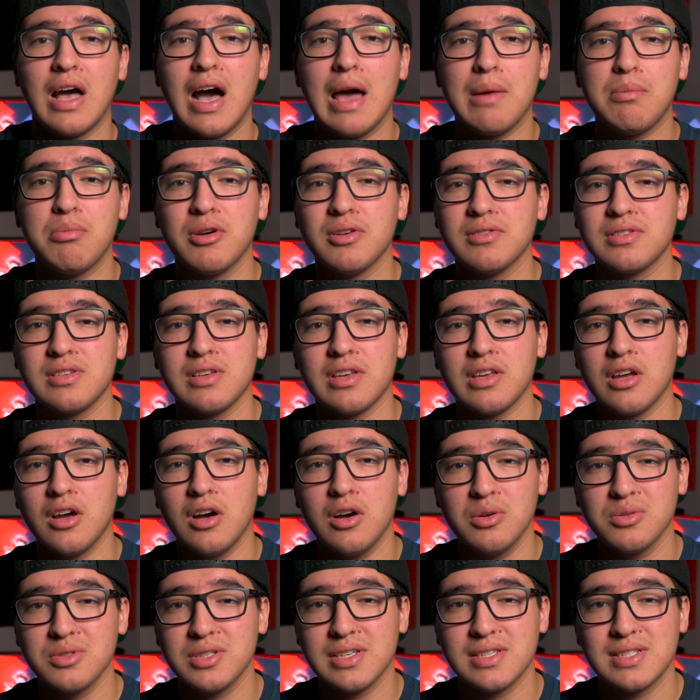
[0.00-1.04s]
I personally
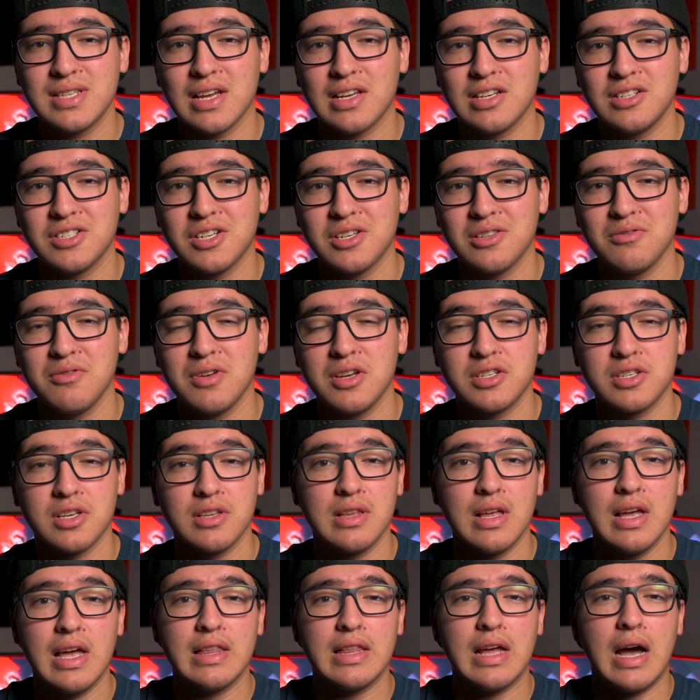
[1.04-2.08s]
own the second
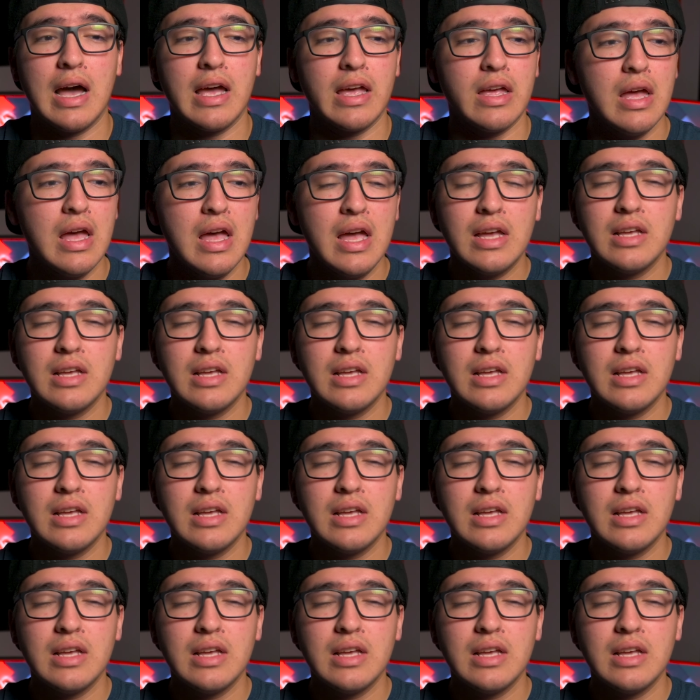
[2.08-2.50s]
generation, and I,